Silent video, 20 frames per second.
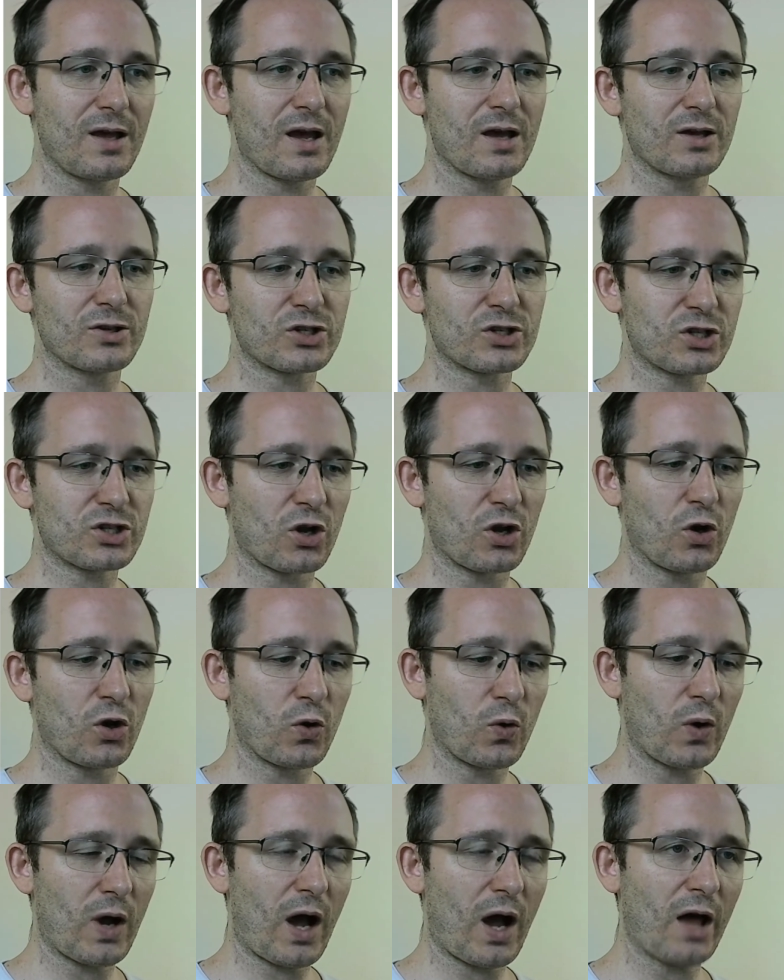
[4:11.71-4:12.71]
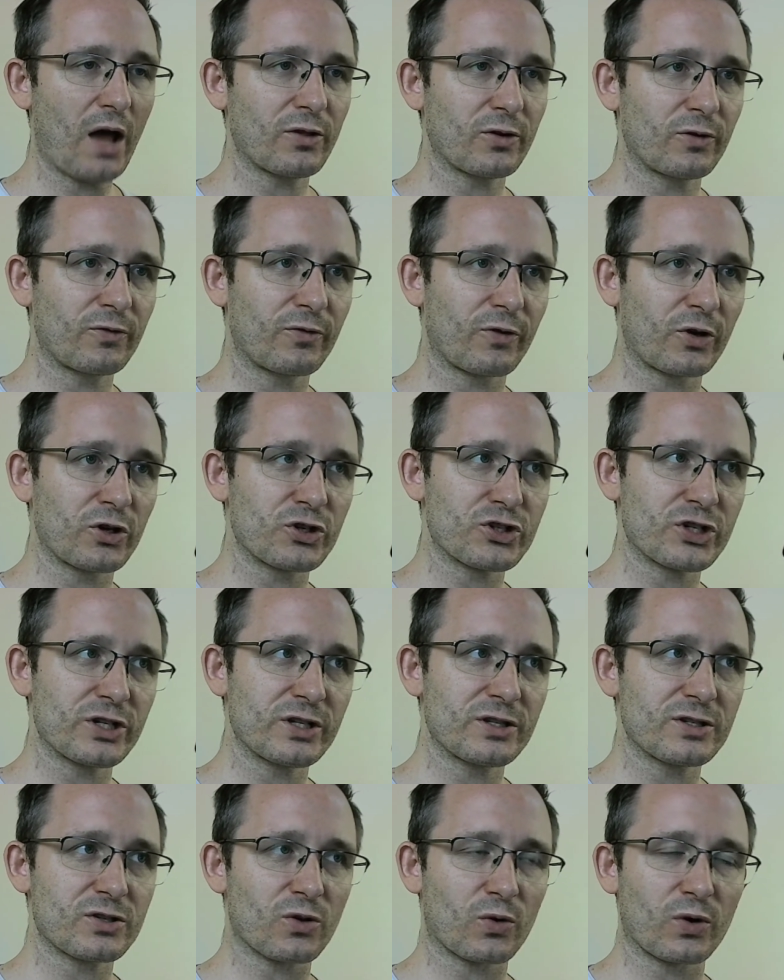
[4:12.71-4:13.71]
So other
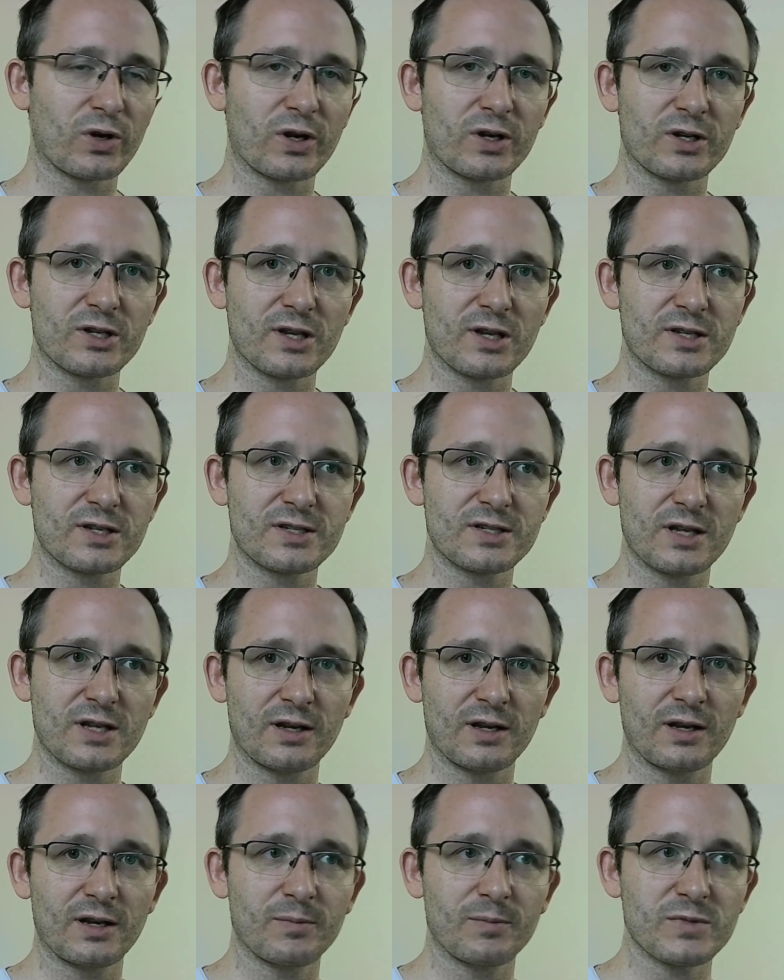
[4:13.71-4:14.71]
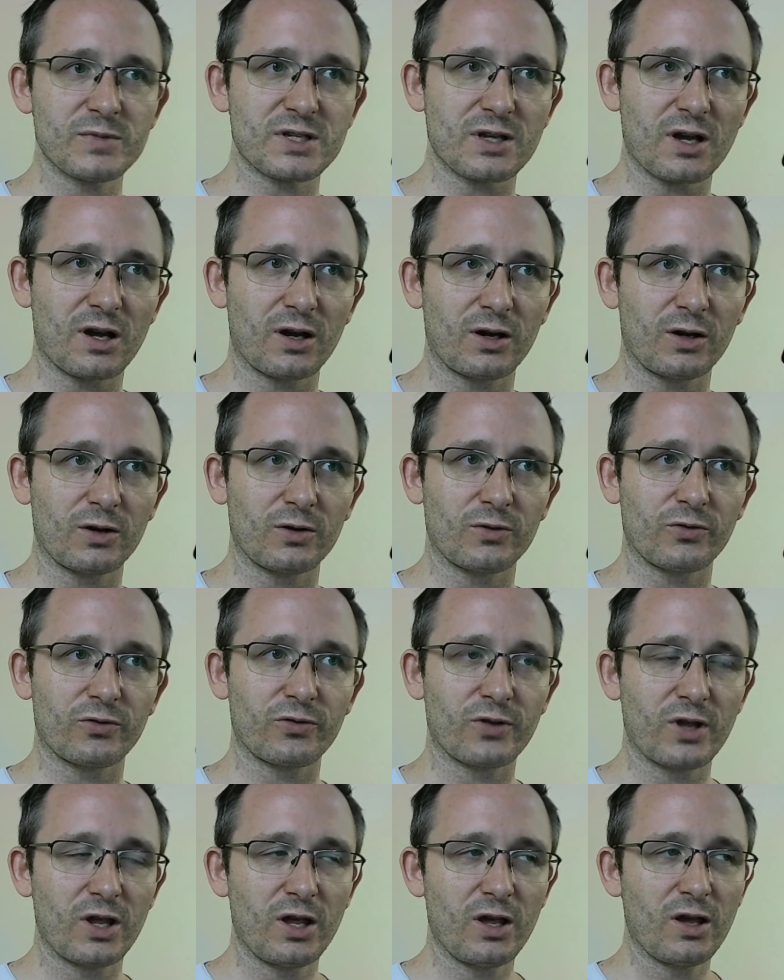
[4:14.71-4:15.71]
versions or synonyms of
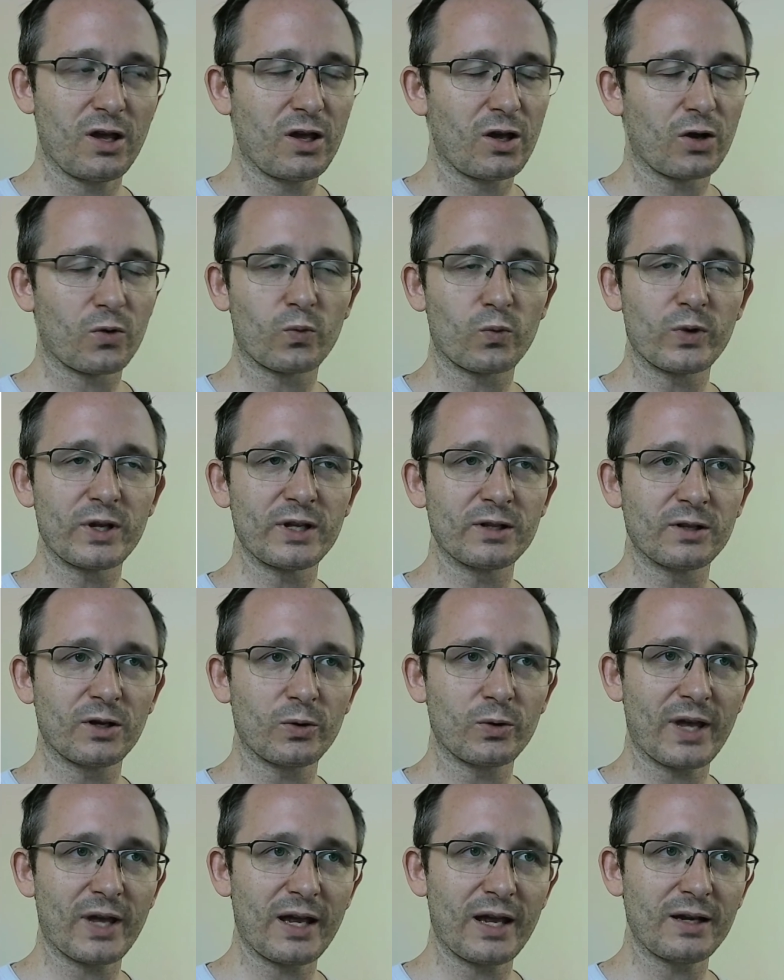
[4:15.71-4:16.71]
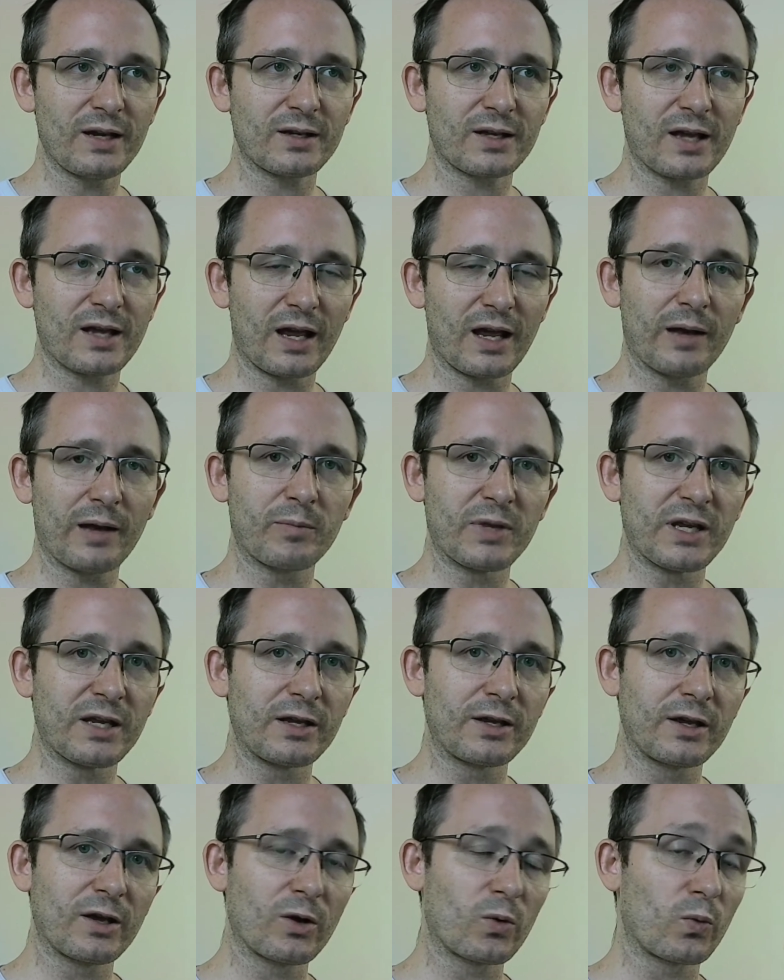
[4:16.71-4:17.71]
relocate can
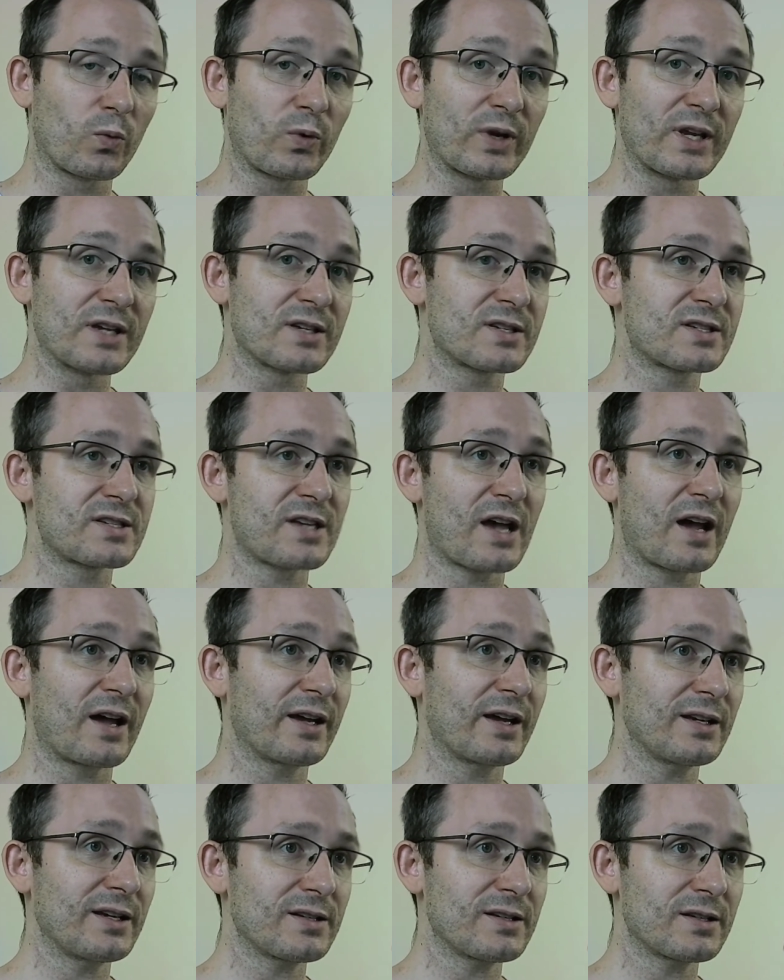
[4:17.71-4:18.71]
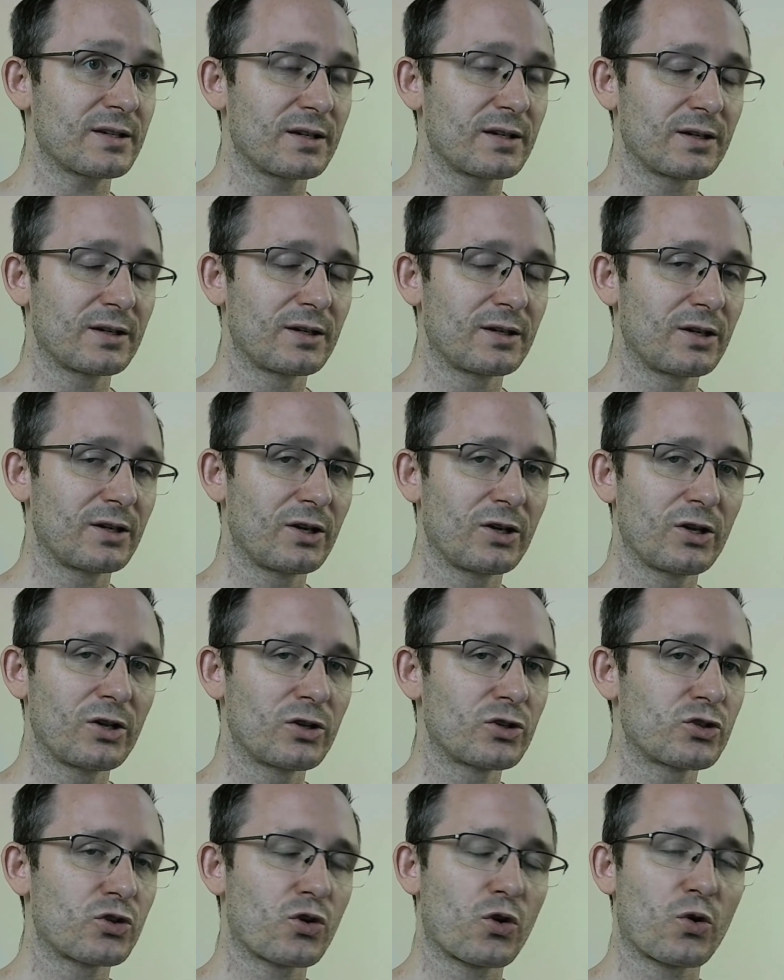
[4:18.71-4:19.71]
be reassigned,
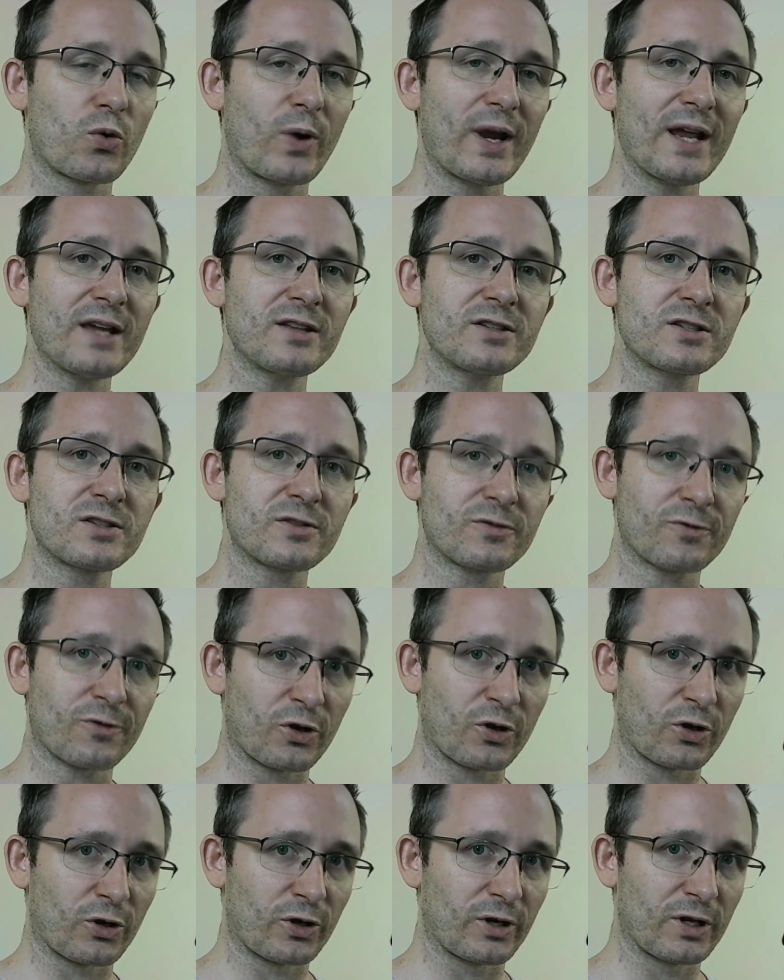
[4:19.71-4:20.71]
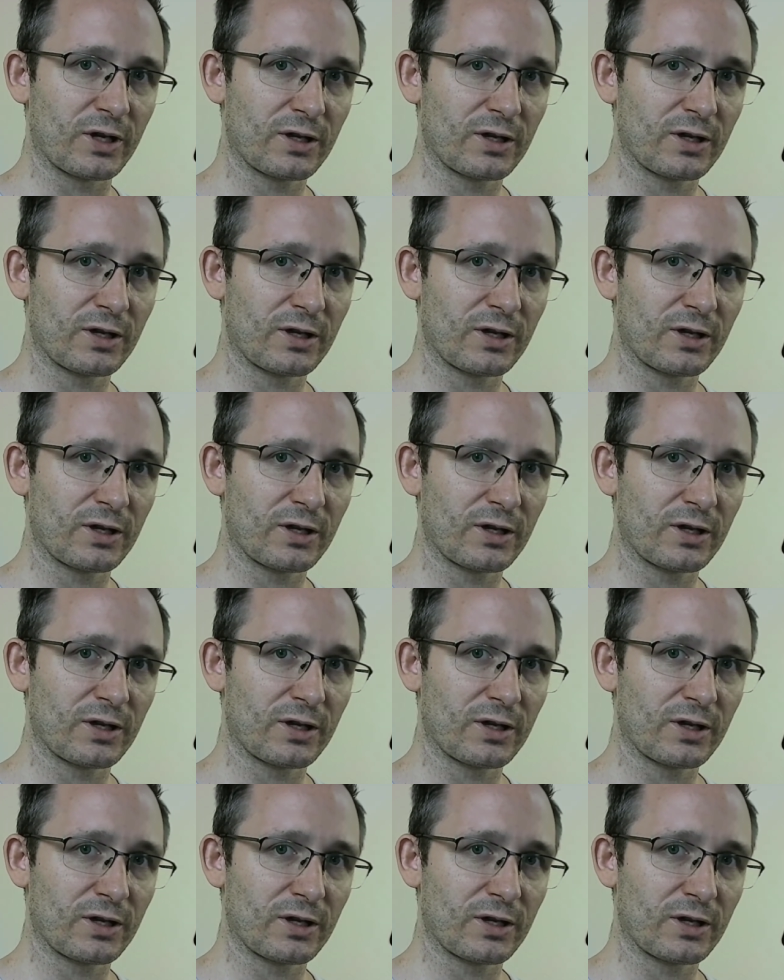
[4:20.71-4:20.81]
transferred,